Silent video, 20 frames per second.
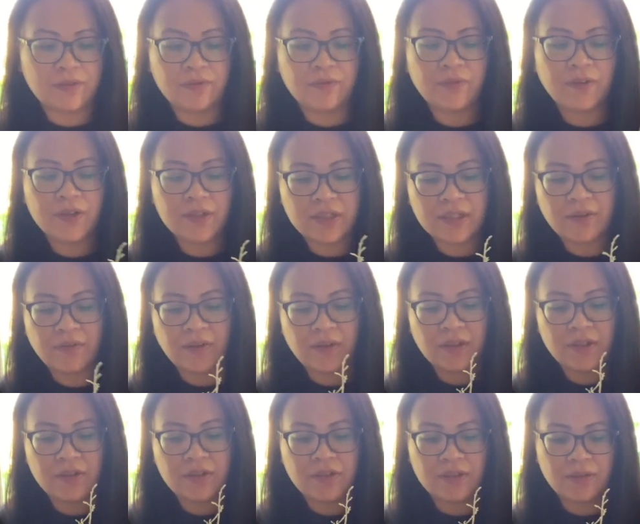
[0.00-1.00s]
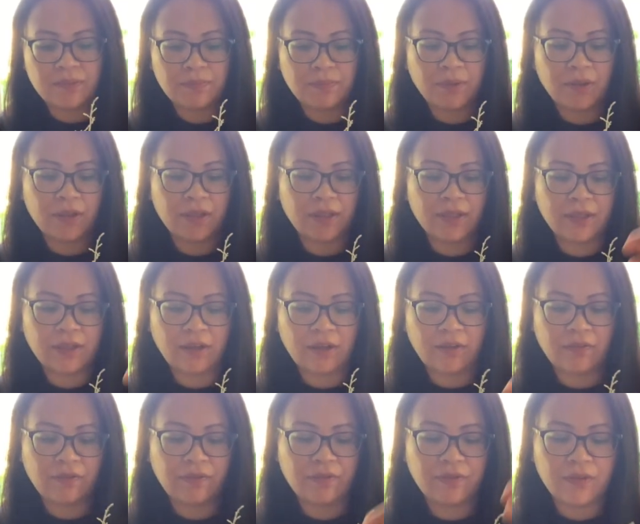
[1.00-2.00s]
first of all, you should pull it
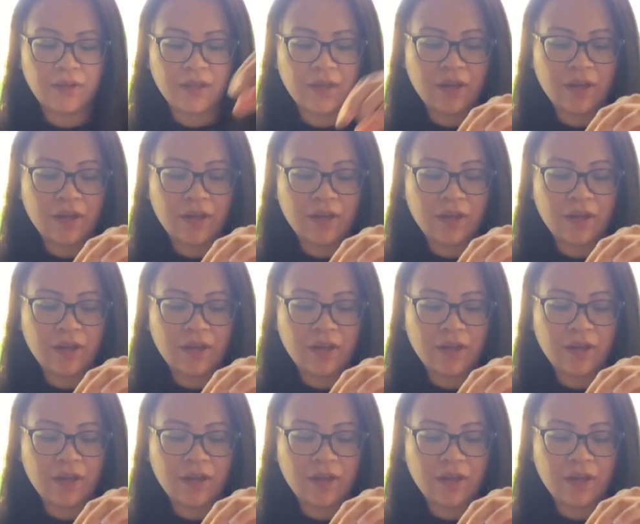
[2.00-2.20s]
off